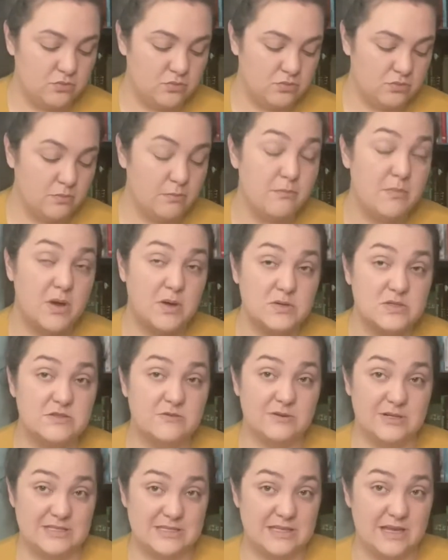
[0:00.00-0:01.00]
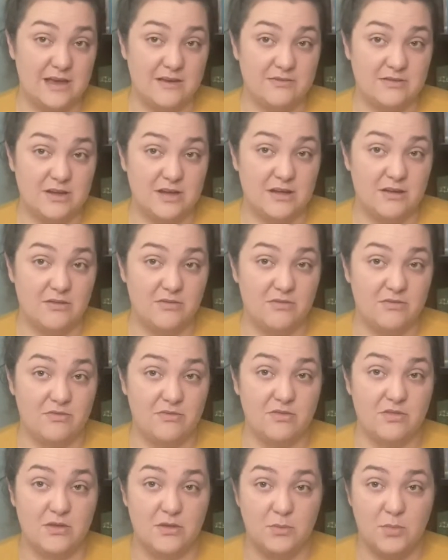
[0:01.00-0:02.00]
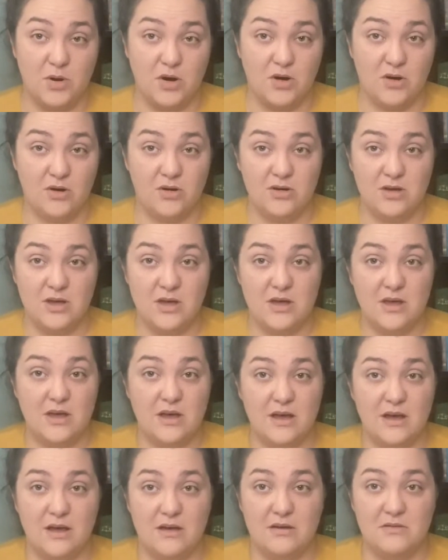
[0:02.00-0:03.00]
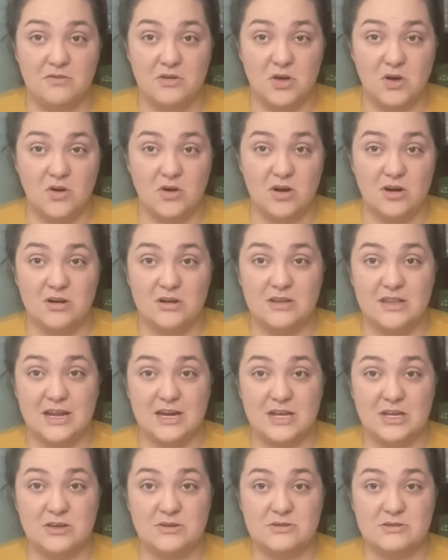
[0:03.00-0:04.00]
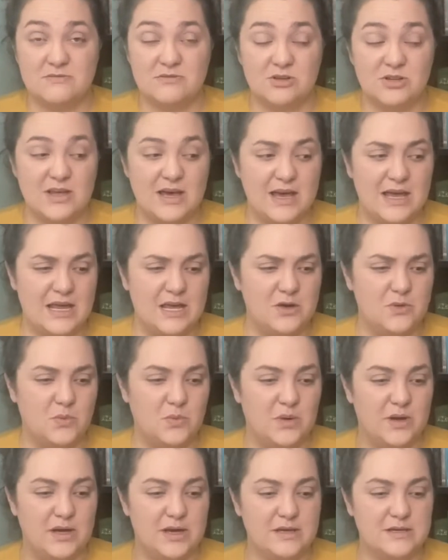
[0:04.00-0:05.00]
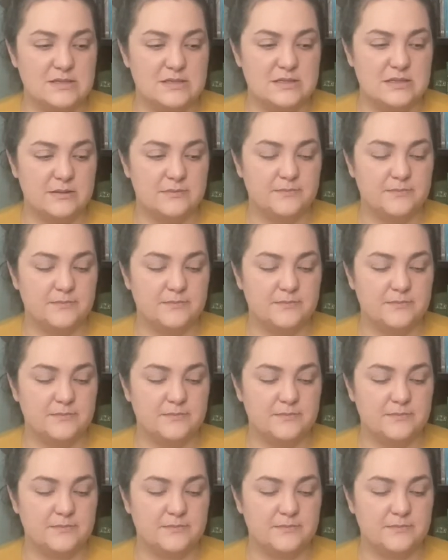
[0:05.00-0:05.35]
most of what's left of the ball of yarn that I used for that. It was